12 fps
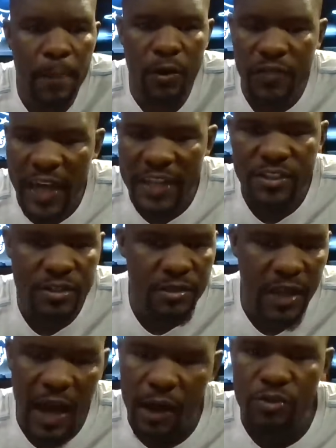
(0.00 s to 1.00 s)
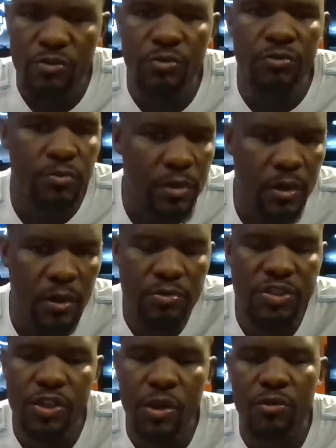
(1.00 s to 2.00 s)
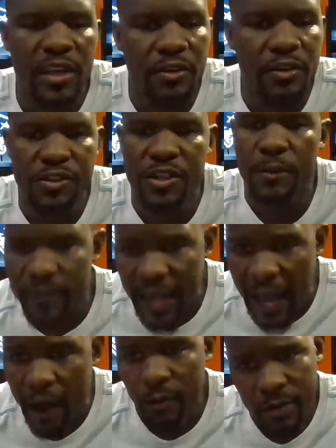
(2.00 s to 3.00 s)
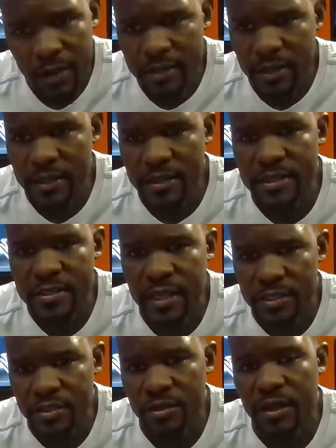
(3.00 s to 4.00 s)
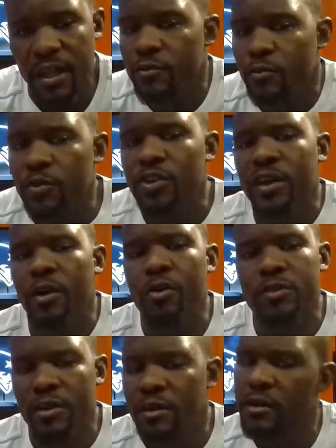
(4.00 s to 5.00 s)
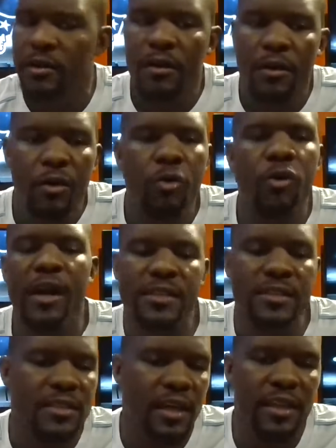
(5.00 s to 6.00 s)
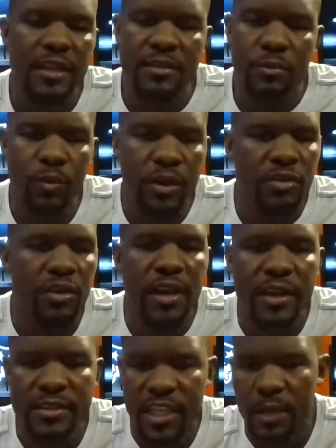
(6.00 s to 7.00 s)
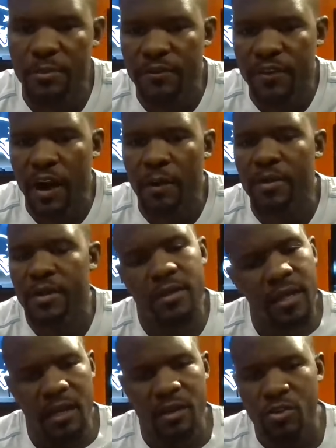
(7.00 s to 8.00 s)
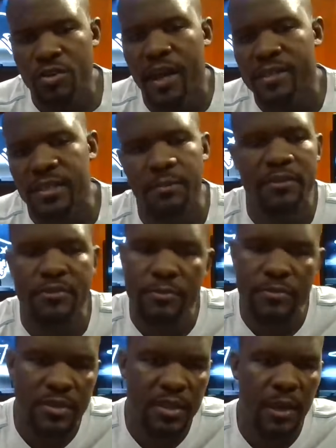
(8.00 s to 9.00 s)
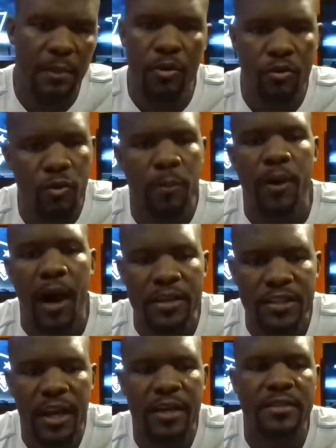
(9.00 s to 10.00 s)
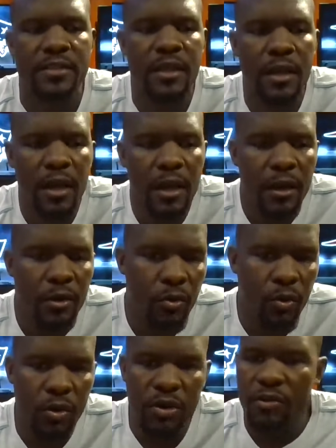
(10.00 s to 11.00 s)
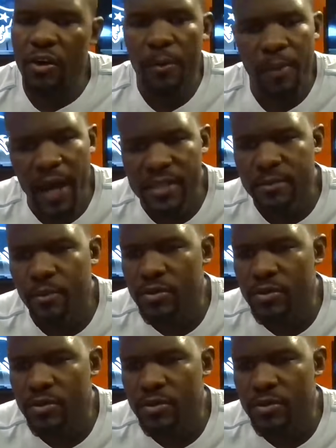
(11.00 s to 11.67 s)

that's how you show leadership now at this stage in your life. And when you get older, or I should say this, when you're in a team environment, like I know you guys have some team or group projects, or you're on a basketball